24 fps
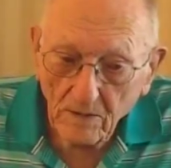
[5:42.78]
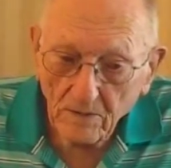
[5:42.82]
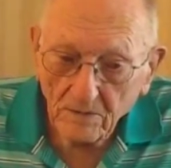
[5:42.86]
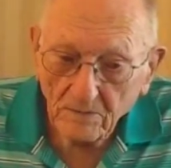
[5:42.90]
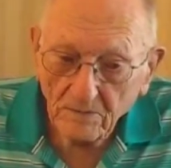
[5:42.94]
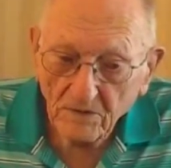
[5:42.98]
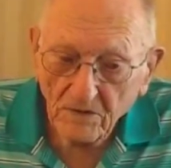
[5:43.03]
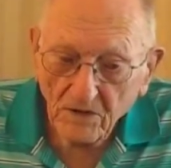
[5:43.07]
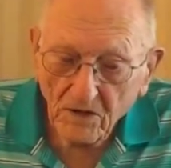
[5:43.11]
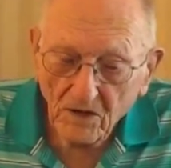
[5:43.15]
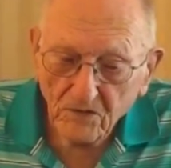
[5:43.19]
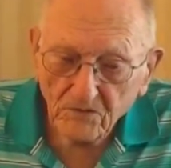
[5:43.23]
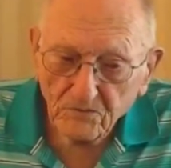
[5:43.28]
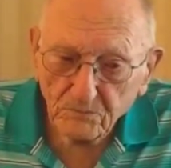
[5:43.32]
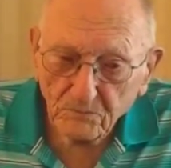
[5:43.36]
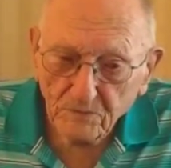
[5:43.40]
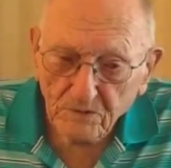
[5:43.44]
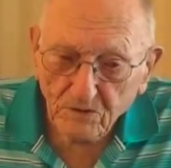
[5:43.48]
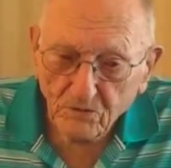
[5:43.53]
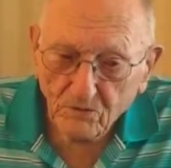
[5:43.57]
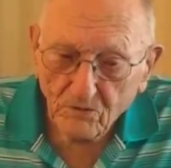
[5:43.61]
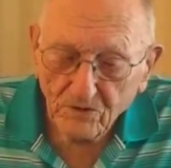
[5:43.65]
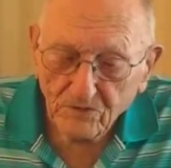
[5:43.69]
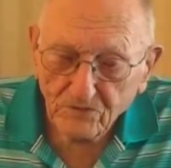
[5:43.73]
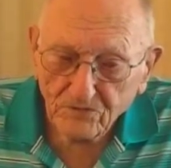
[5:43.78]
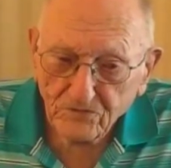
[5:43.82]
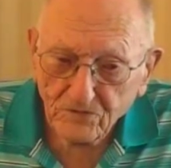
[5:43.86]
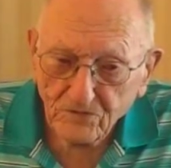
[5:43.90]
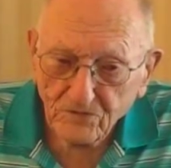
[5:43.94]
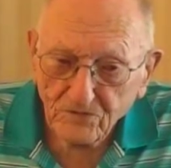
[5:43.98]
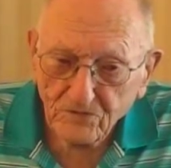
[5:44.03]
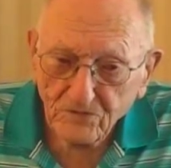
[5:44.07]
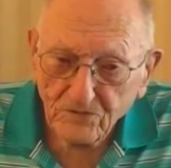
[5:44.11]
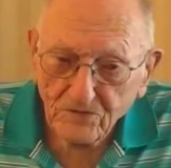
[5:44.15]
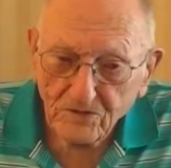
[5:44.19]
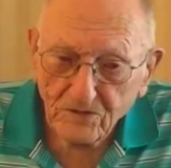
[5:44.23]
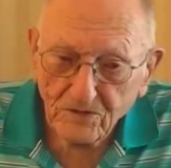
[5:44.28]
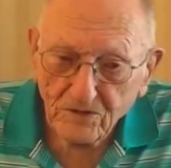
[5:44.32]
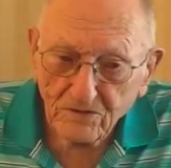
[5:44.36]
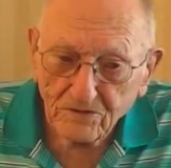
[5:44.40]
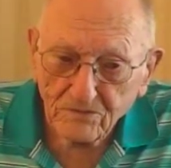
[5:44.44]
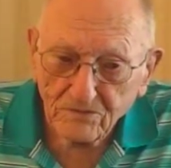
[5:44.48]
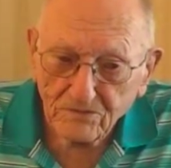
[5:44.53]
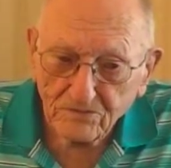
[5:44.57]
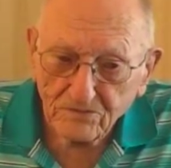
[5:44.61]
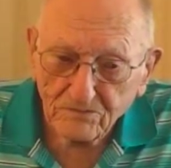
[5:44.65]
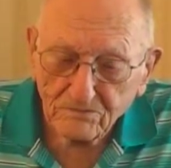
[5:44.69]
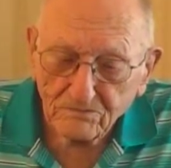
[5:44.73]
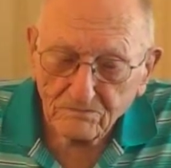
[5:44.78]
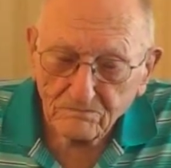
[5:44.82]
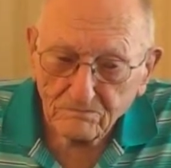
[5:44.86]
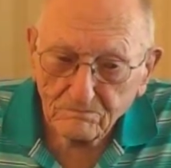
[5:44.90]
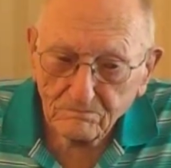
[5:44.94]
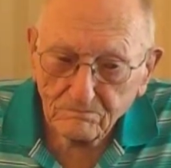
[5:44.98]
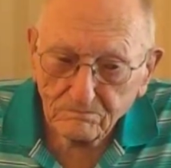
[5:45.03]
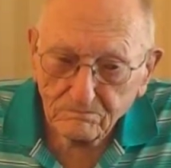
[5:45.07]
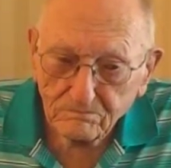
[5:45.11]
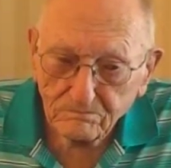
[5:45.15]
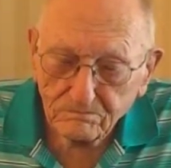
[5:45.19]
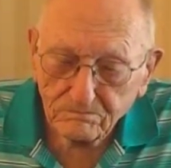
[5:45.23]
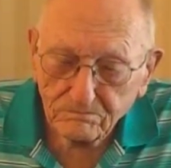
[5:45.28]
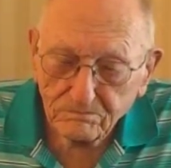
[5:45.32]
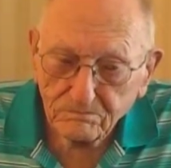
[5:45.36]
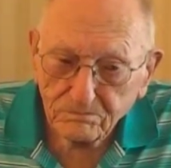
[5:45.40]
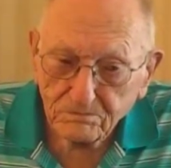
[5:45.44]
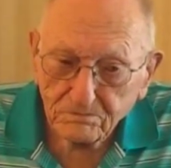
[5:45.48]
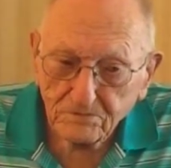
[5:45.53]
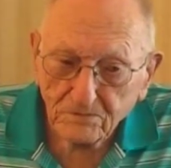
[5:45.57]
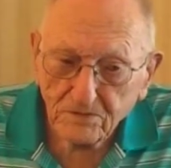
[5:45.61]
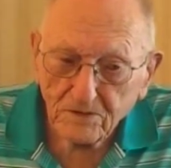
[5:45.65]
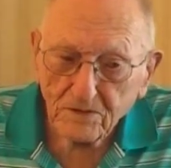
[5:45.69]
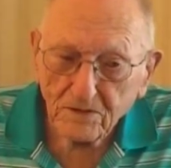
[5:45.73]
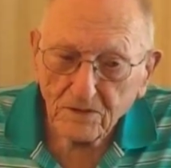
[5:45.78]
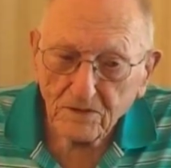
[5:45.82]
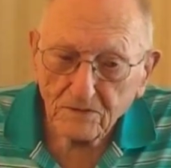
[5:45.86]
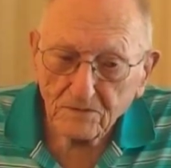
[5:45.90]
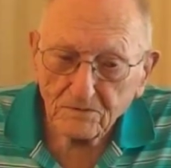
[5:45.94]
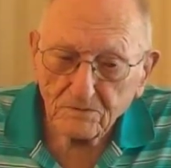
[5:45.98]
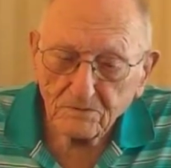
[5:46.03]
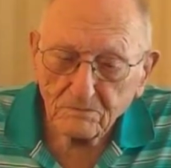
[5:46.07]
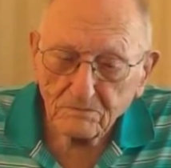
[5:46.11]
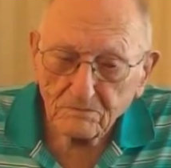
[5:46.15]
They asked me questions, and I said